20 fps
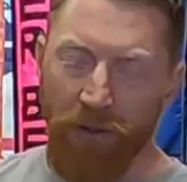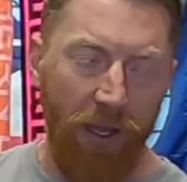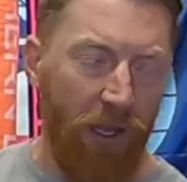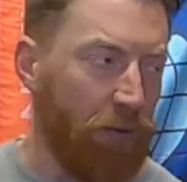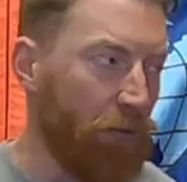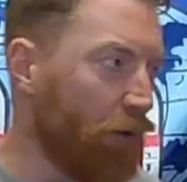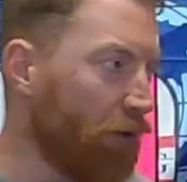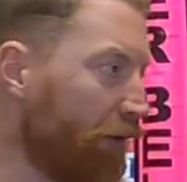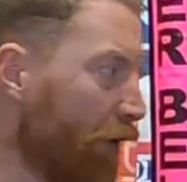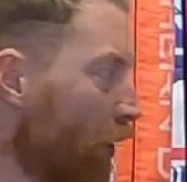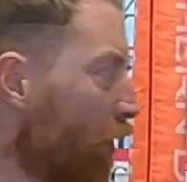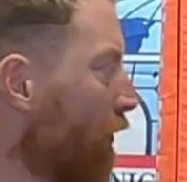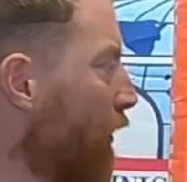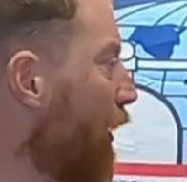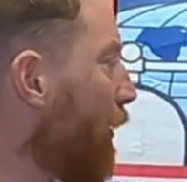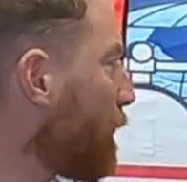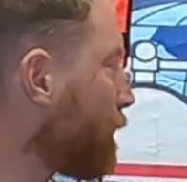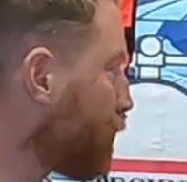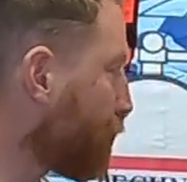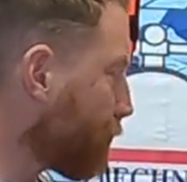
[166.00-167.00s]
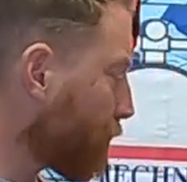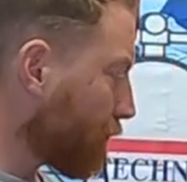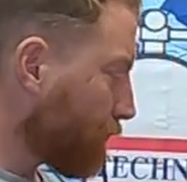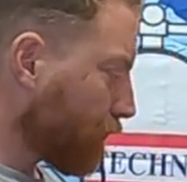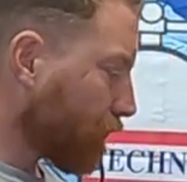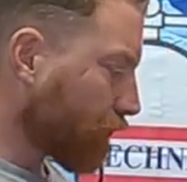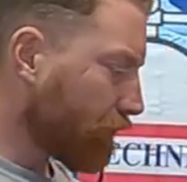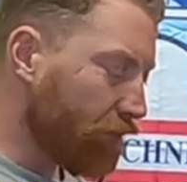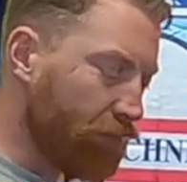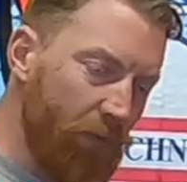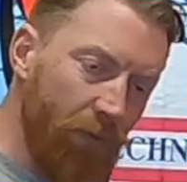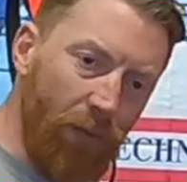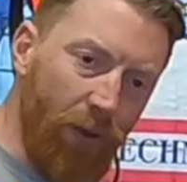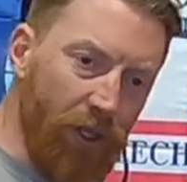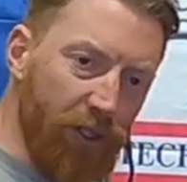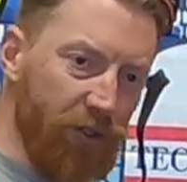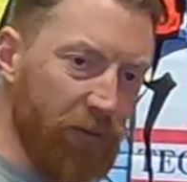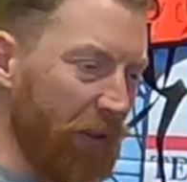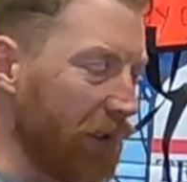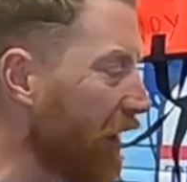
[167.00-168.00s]
Then moving over
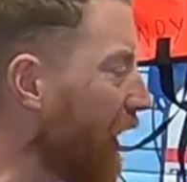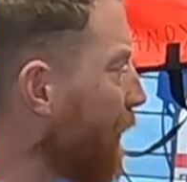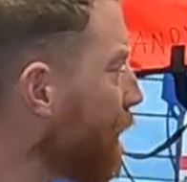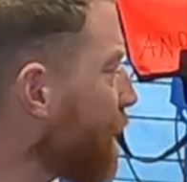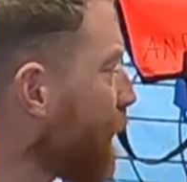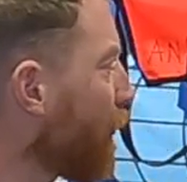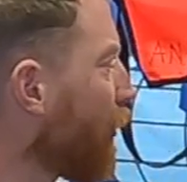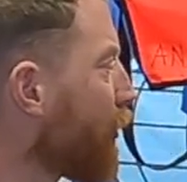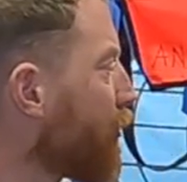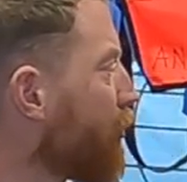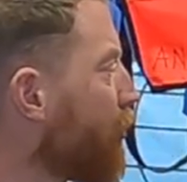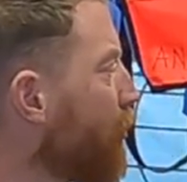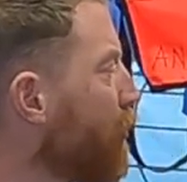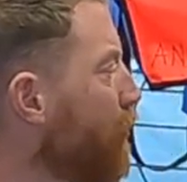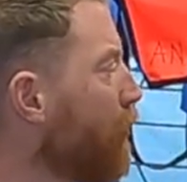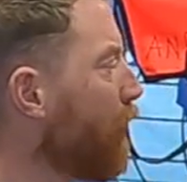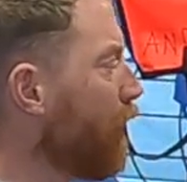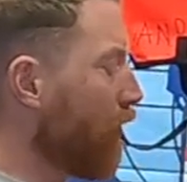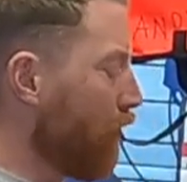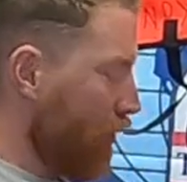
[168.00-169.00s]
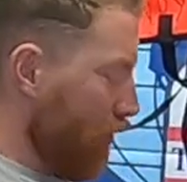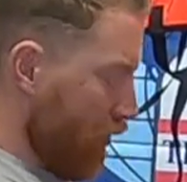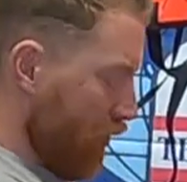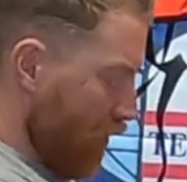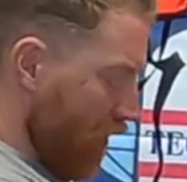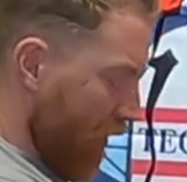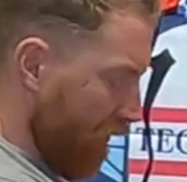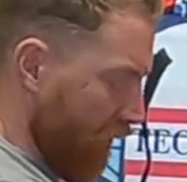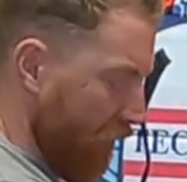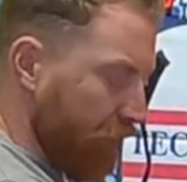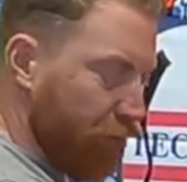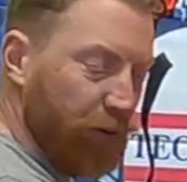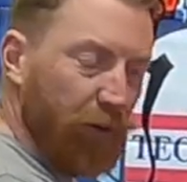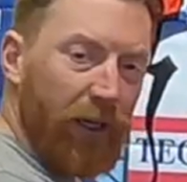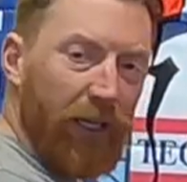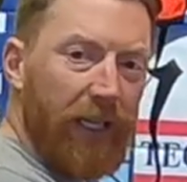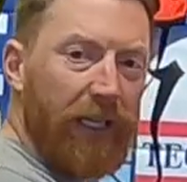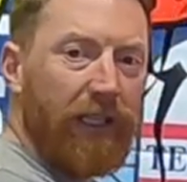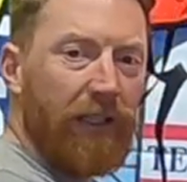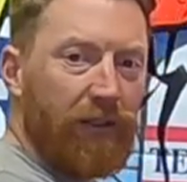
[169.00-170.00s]
to my left, I've got two of your
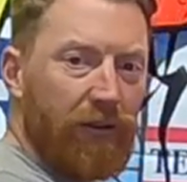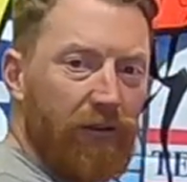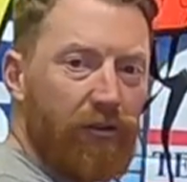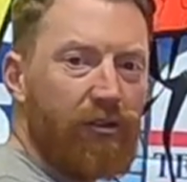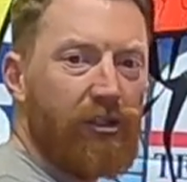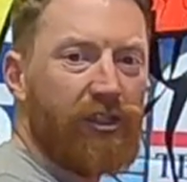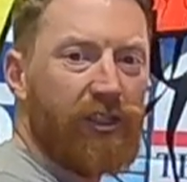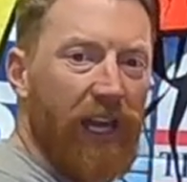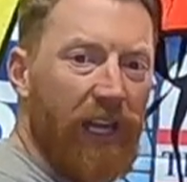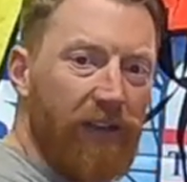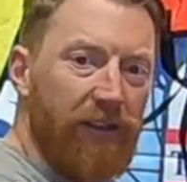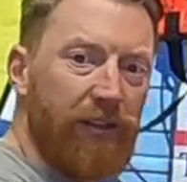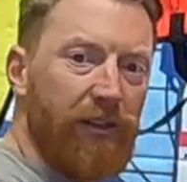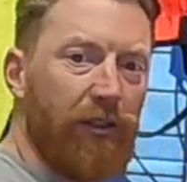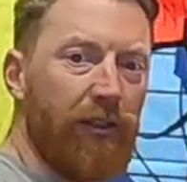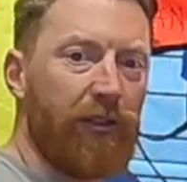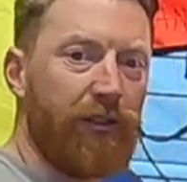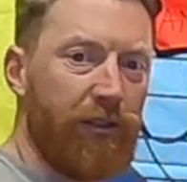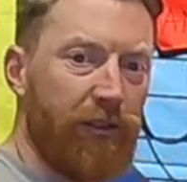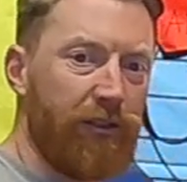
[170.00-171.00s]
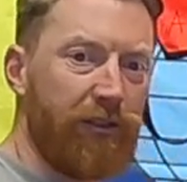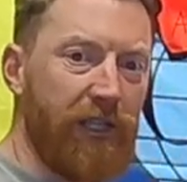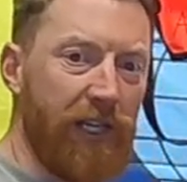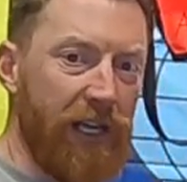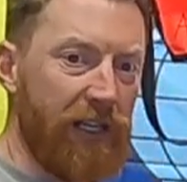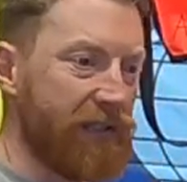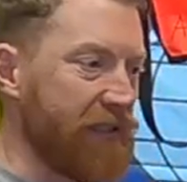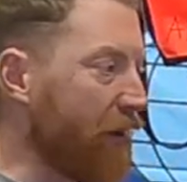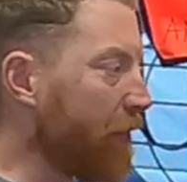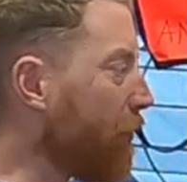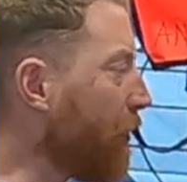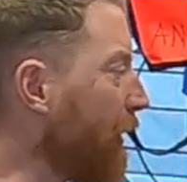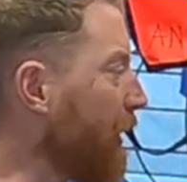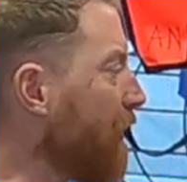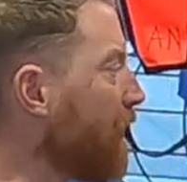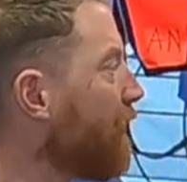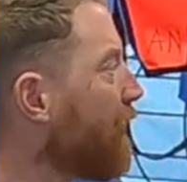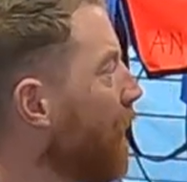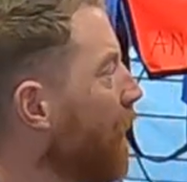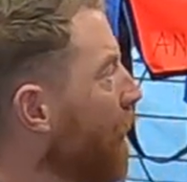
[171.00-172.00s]
pretty standard
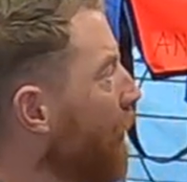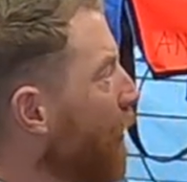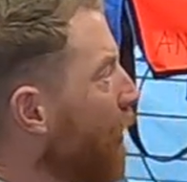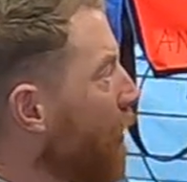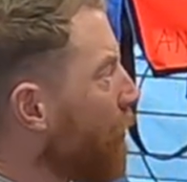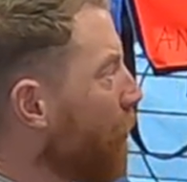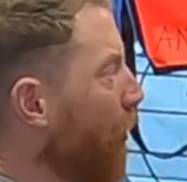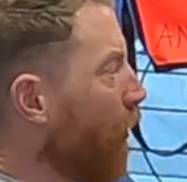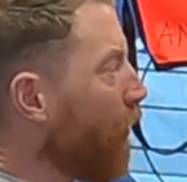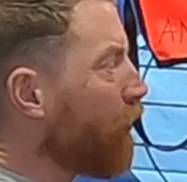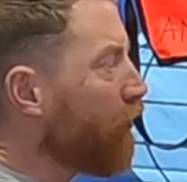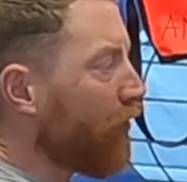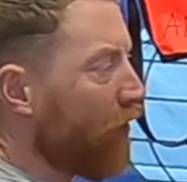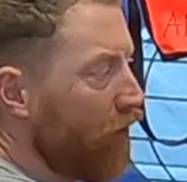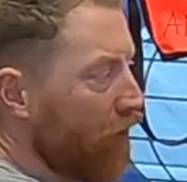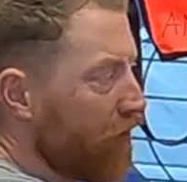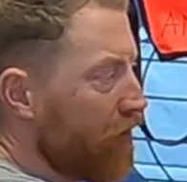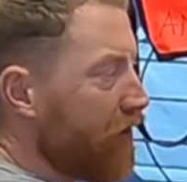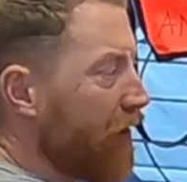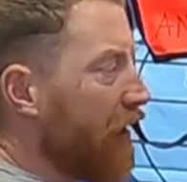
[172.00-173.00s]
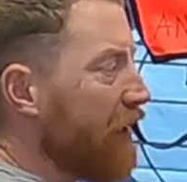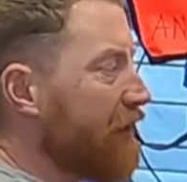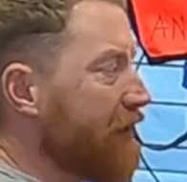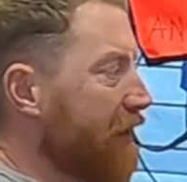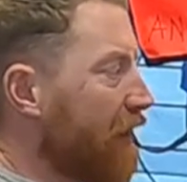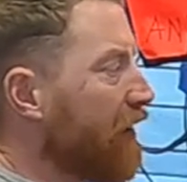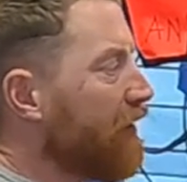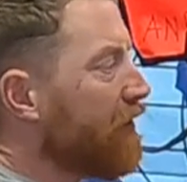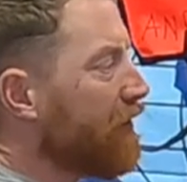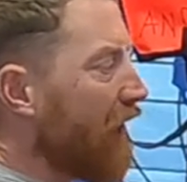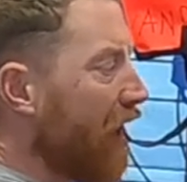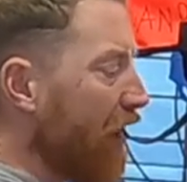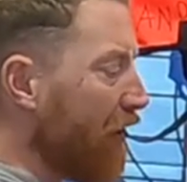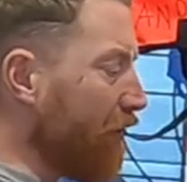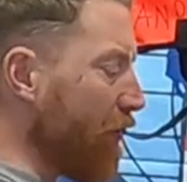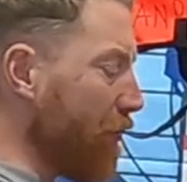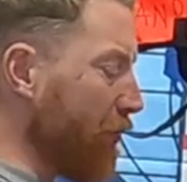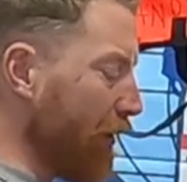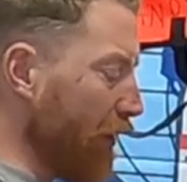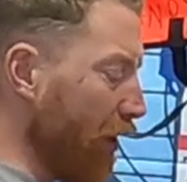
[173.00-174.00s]
DSMBs, both sort of stating
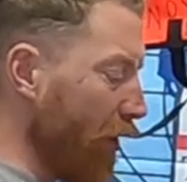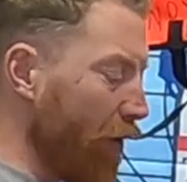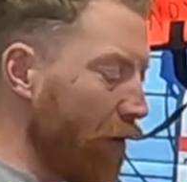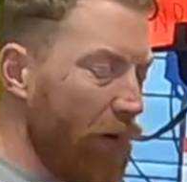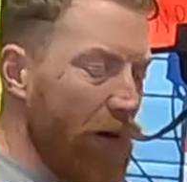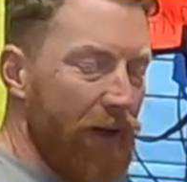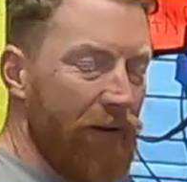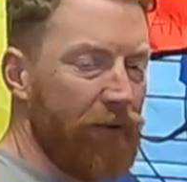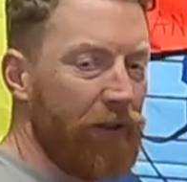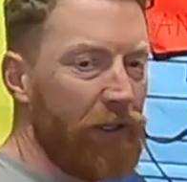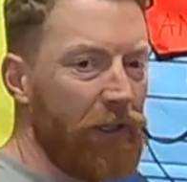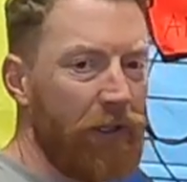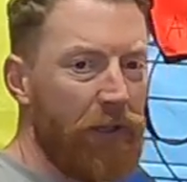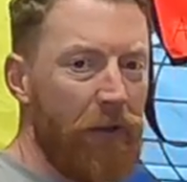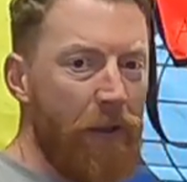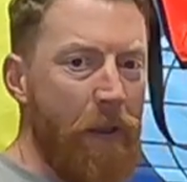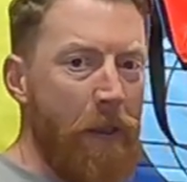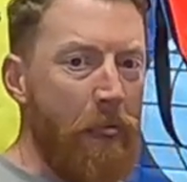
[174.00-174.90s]
diver below or whatever.